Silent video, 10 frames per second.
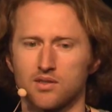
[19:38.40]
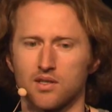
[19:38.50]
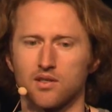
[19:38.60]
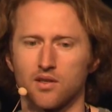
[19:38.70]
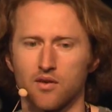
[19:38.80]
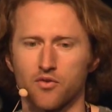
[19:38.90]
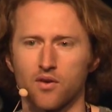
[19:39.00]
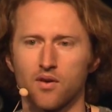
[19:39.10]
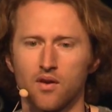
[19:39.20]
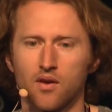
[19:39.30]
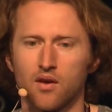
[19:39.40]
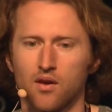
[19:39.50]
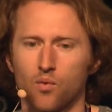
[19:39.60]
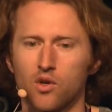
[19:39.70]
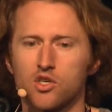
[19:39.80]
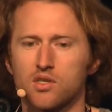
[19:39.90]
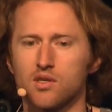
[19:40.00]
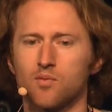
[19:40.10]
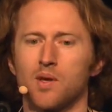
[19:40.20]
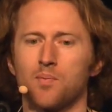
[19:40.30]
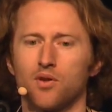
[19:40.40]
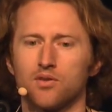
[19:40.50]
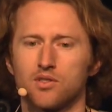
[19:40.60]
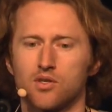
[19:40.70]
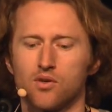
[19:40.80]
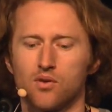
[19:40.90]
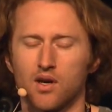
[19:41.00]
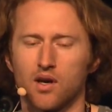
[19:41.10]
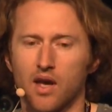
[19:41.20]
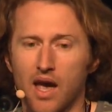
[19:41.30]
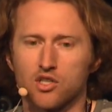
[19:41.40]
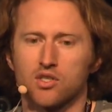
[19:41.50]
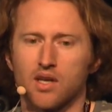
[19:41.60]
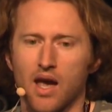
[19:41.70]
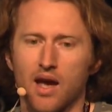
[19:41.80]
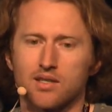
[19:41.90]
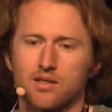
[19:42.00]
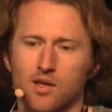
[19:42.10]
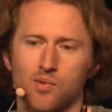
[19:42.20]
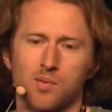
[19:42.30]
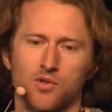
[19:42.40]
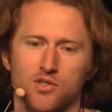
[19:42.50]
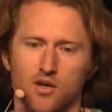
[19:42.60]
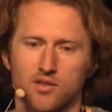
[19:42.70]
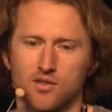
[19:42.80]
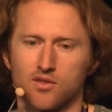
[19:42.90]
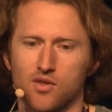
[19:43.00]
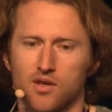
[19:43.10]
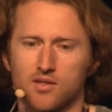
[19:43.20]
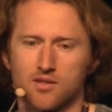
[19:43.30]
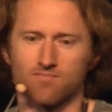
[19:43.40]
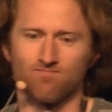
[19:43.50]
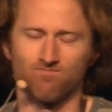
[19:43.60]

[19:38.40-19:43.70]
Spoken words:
to deliver. We just need people to actually ask that people start to do this.